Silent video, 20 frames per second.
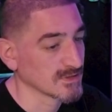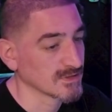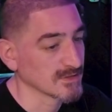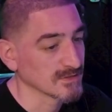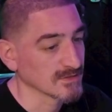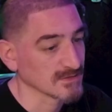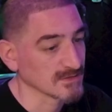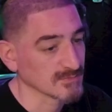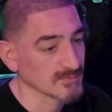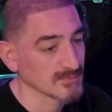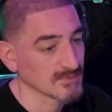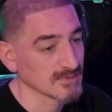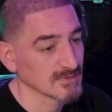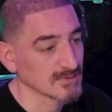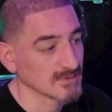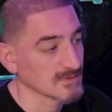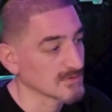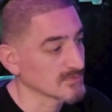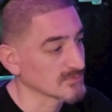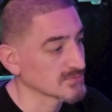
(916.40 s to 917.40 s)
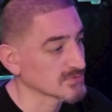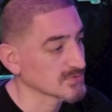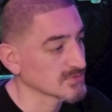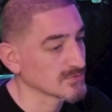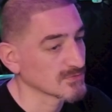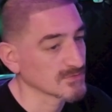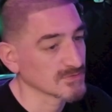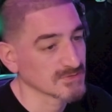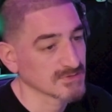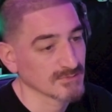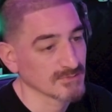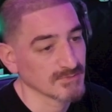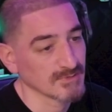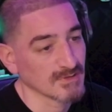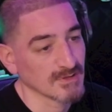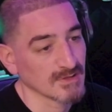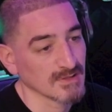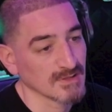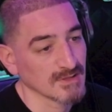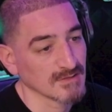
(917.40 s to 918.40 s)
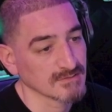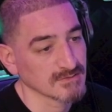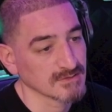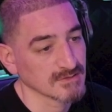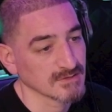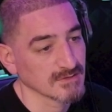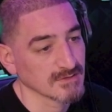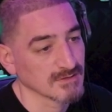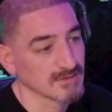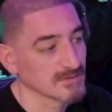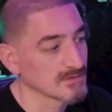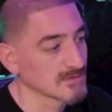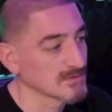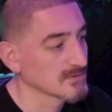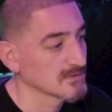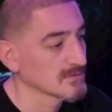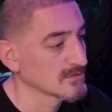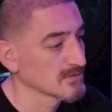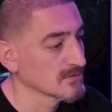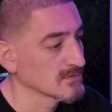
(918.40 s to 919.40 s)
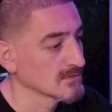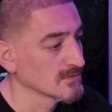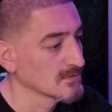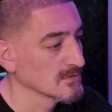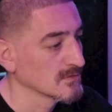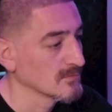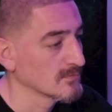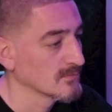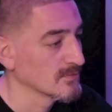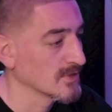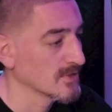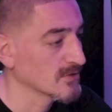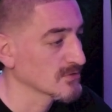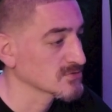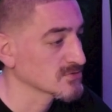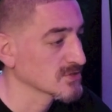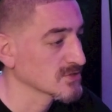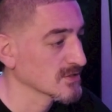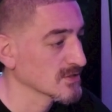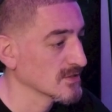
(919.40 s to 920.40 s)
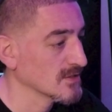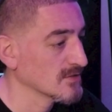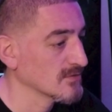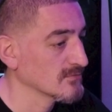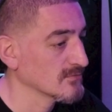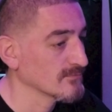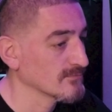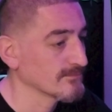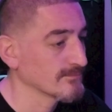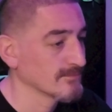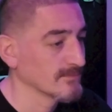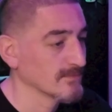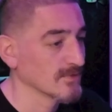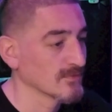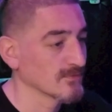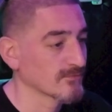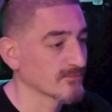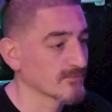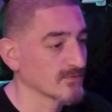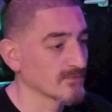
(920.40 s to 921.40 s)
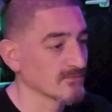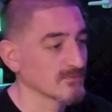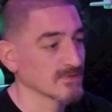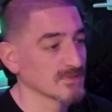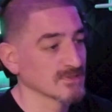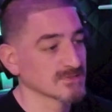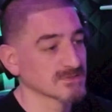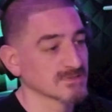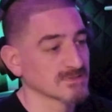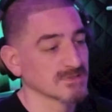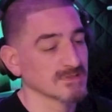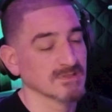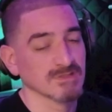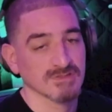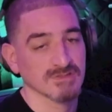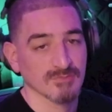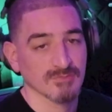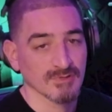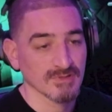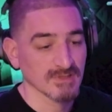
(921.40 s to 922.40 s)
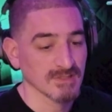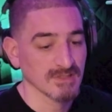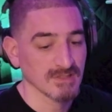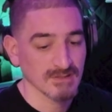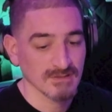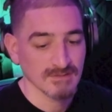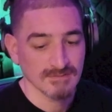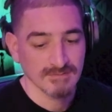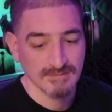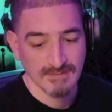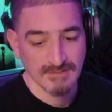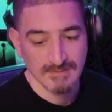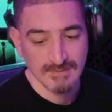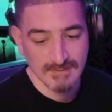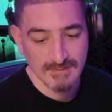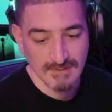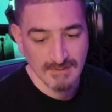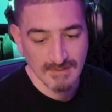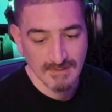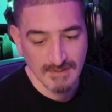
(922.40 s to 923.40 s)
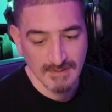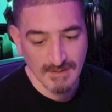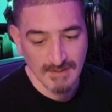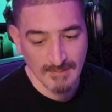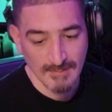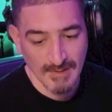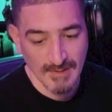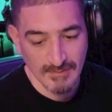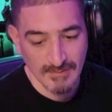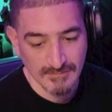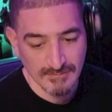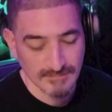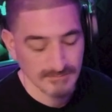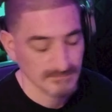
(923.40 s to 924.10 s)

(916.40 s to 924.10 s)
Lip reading: Linux, but I'm sure there's some of y'all out there. But yeah, go check it out. Another free VST. It's your boy D. I'm out.